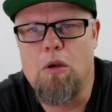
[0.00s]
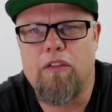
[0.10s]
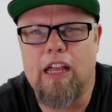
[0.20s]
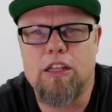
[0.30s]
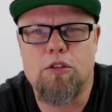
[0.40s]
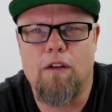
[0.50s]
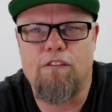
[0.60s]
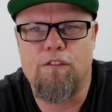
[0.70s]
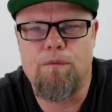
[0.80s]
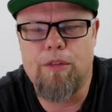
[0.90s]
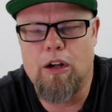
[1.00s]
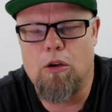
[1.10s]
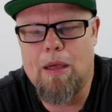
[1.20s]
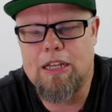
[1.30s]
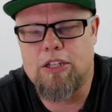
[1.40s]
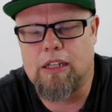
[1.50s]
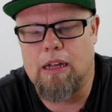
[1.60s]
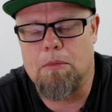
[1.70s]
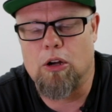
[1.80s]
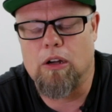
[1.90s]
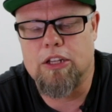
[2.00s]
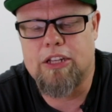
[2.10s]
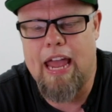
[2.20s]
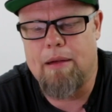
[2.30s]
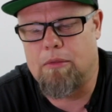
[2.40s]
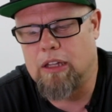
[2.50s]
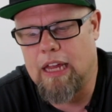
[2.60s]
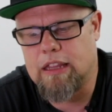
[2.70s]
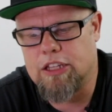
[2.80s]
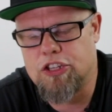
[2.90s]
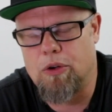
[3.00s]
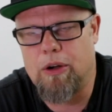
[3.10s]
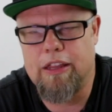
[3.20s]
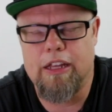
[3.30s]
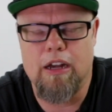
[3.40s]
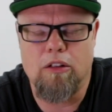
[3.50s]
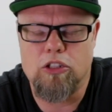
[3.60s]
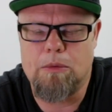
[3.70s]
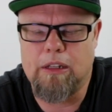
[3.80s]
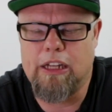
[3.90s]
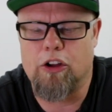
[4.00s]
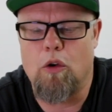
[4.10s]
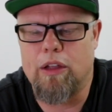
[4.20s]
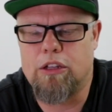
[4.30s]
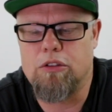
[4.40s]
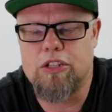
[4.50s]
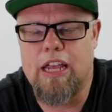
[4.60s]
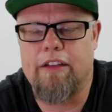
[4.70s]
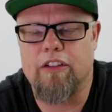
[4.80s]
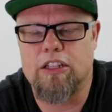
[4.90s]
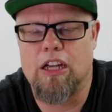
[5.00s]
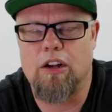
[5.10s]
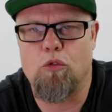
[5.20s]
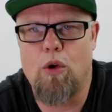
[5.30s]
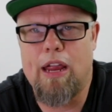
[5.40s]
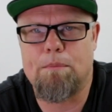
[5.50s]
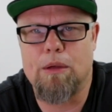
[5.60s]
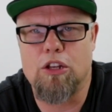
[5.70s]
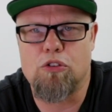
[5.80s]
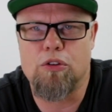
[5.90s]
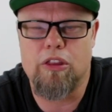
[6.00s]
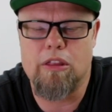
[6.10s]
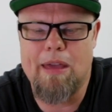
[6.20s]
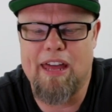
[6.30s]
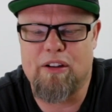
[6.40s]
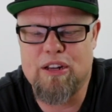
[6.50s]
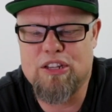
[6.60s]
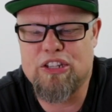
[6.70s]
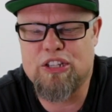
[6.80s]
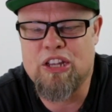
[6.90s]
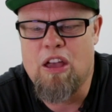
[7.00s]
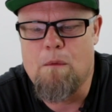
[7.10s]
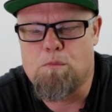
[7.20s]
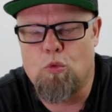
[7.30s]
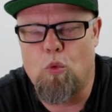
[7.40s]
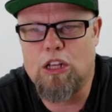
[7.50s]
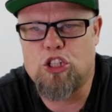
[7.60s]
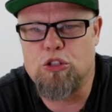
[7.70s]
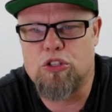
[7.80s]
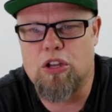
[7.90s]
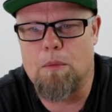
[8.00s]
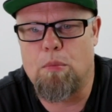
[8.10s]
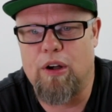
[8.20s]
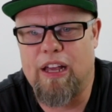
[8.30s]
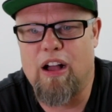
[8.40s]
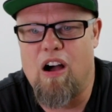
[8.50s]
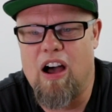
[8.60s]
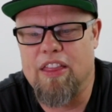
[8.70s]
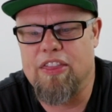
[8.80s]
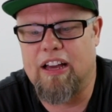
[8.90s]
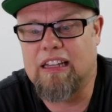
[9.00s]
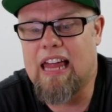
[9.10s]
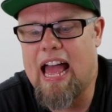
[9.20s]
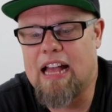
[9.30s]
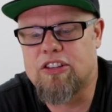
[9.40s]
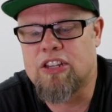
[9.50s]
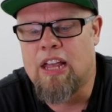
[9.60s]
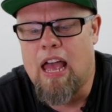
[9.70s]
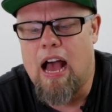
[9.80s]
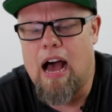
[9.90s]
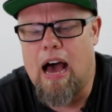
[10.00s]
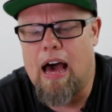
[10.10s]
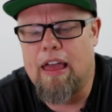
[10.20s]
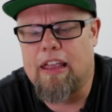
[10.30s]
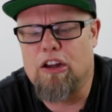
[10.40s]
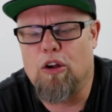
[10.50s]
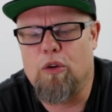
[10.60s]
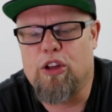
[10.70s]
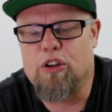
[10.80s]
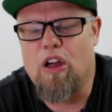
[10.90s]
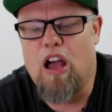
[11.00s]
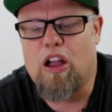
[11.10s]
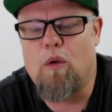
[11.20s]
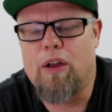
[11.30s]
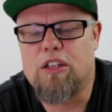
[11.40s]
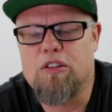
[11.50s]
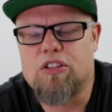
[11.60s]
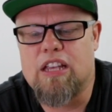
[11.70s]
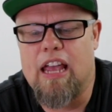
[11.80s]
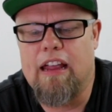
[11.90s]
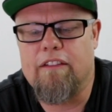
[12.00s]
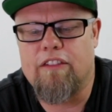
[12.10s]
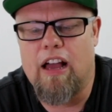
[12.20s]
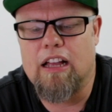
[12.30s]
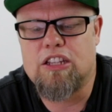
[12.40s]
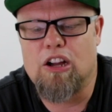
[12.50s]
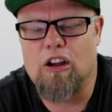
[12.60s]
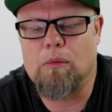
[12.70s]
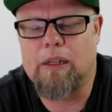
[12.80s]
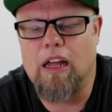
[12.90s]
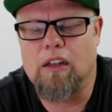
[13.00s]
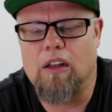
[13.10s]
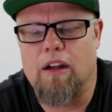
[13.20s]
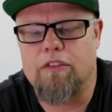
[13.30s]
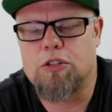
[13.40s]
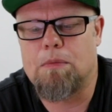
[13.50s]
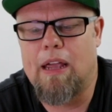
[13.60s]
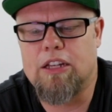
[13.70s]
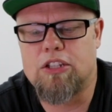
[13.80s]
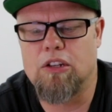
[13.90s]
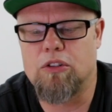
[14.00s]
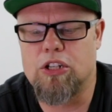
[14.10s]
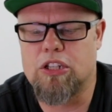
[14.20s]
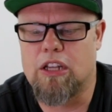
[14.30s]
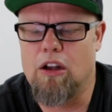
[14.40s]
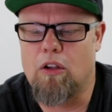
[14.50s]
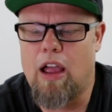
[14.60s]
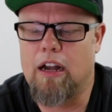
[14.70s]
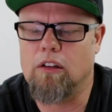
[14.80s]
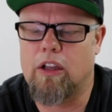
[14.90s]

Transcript: moving into a, you know, basically a mirrorless camera like the Sony, that ultimately you're going to save a ton of weight. But the truth of the matter is once you start putting on the glass, you know, you're not going to save terribly a lot of space. So just, you know, kind of